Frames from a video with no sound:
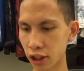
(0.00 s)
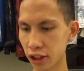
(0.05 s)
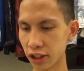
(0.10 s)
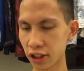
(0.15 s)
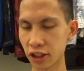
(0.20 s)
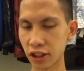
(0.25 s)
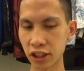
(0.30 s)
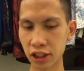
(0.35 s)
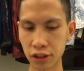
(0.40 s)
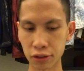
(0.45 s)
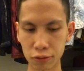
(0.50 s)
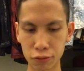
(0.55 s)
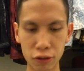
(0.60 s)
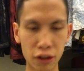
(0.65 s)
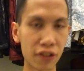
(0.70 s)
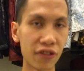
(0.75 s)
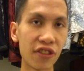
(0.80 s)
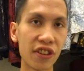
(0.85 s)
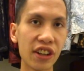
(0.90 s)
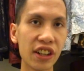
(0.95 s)
They're just
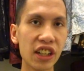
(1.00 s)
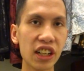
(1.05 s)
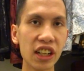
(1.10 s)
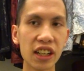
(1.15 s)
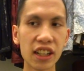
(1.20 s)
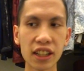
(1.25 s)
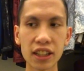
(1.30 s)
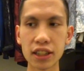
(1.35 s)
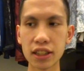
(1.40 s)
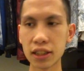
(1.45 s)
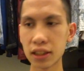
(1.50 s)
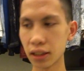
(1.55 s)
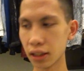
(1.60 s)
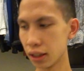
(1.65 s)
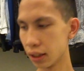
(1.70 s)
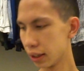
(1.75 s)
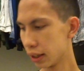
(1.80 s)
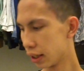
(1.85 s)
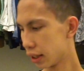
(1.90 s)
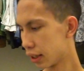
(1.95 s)
reference guides,
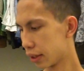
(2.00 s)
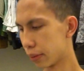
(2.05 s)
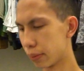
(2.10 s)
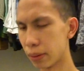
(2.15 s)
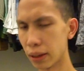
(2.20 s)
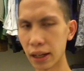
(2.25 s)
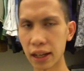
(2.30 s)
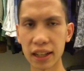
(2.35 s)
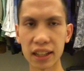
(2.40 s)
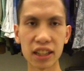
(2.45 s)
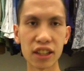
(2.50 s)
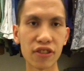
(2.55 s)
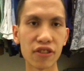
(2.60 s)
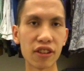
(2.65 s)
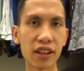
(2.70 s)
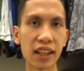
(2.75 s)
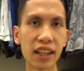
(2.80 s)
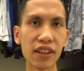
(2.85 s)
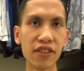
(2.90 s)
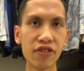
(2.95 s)
my
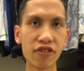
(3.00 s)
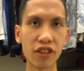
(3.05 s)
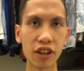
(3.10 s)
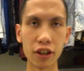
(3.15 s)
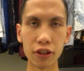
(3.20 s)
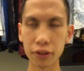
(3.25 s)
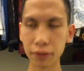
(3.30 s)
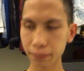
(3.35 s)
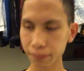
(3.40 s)
different info.